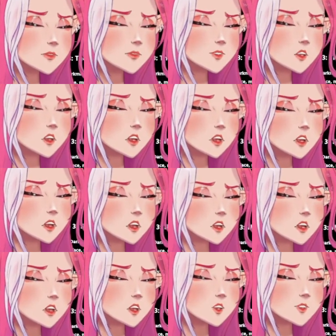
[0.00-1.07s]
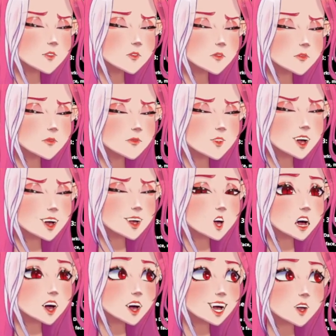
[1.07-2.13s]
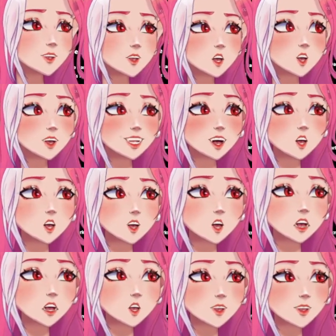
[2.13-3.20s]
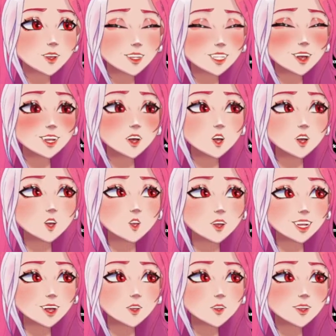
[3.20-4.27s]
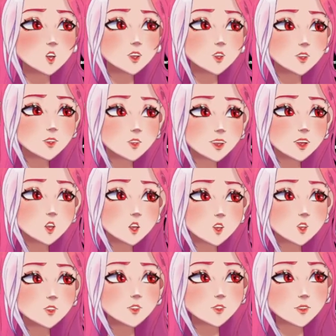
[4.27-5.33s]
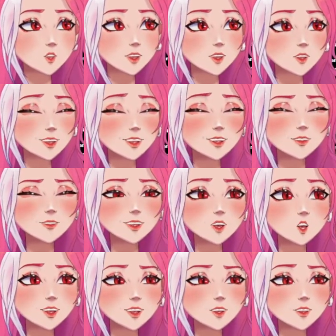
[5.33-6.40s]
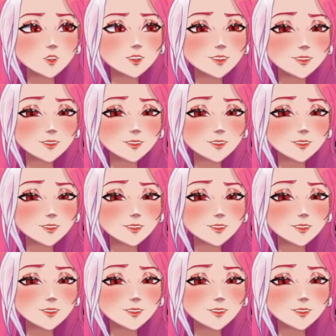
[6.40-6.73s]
Yeah, fighters have it hard in their signature game, the game that was made only for fighters. Yeah, absolutely.